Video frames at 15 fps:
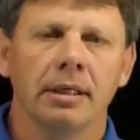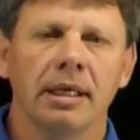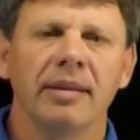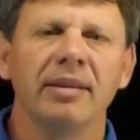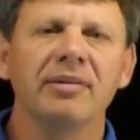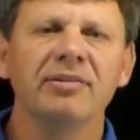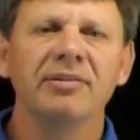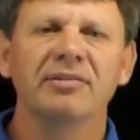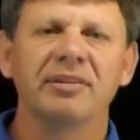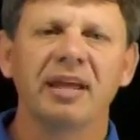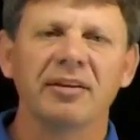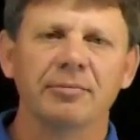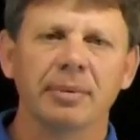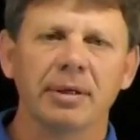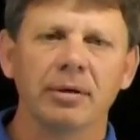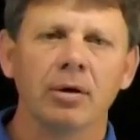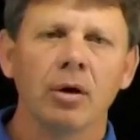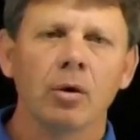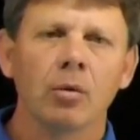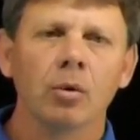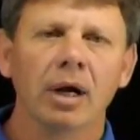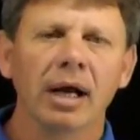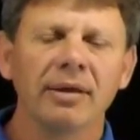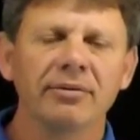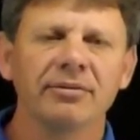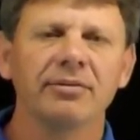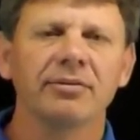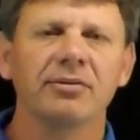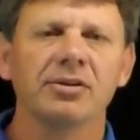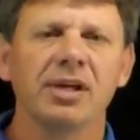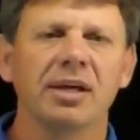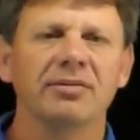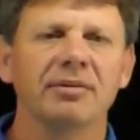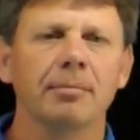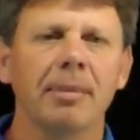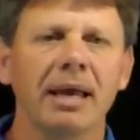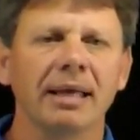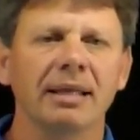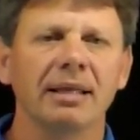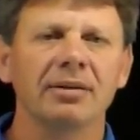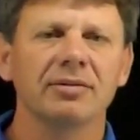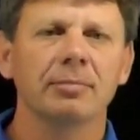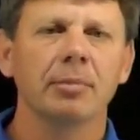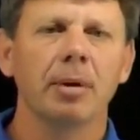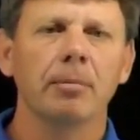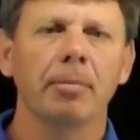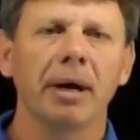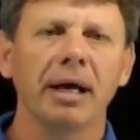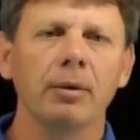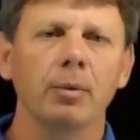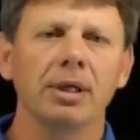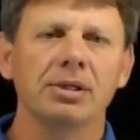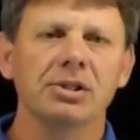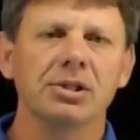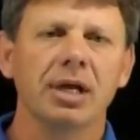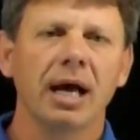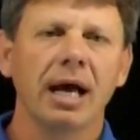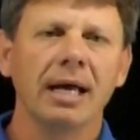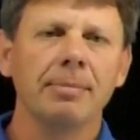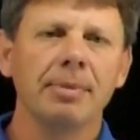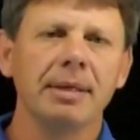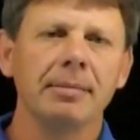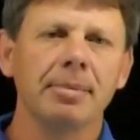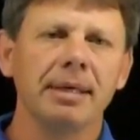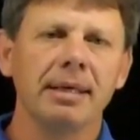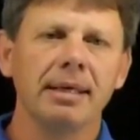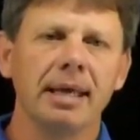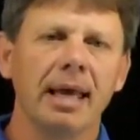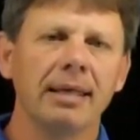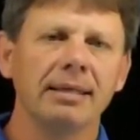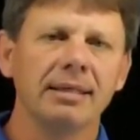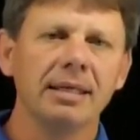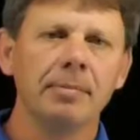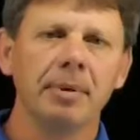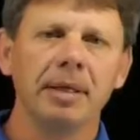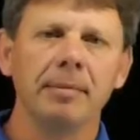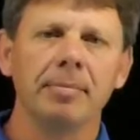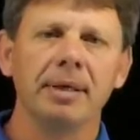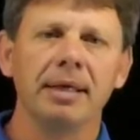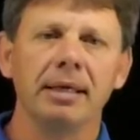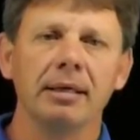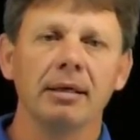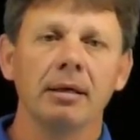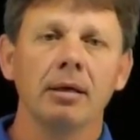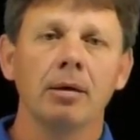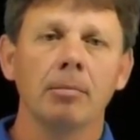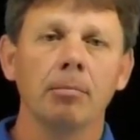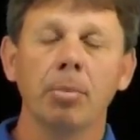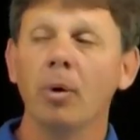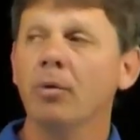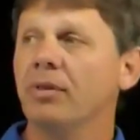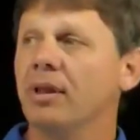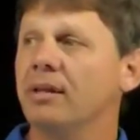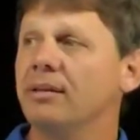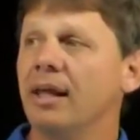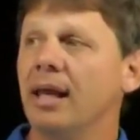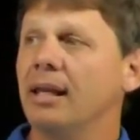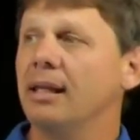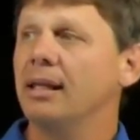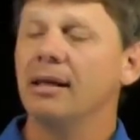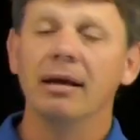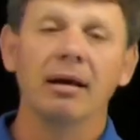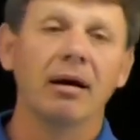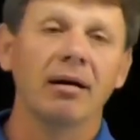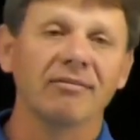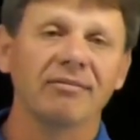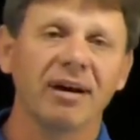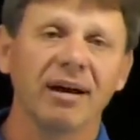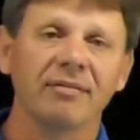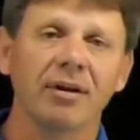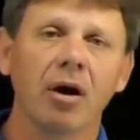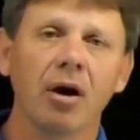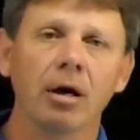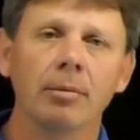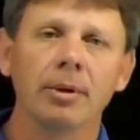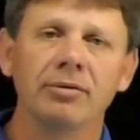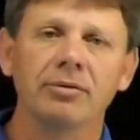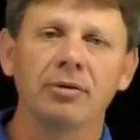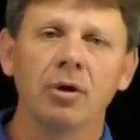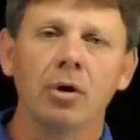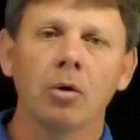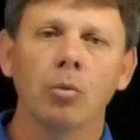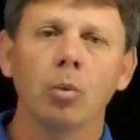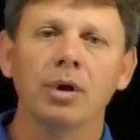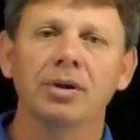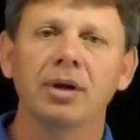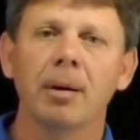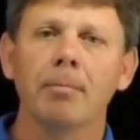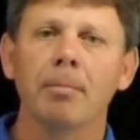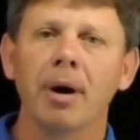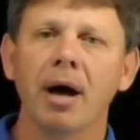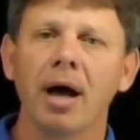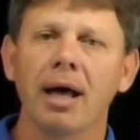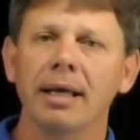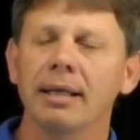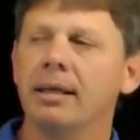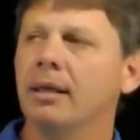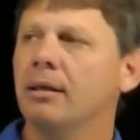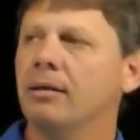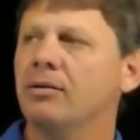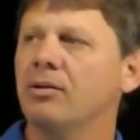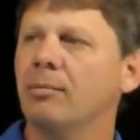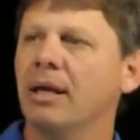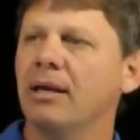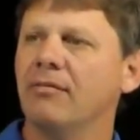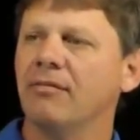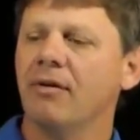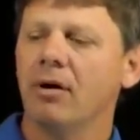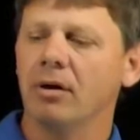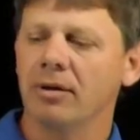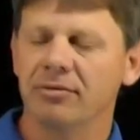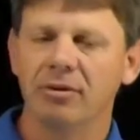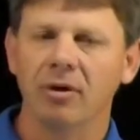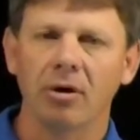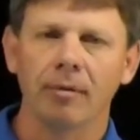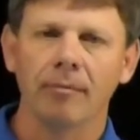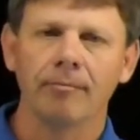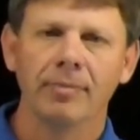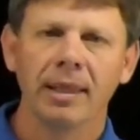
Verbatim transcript: In this assessment, we're asked to suggest a mechanism by which IPP and DPP, both containing five carbons, would combine to make farnesol.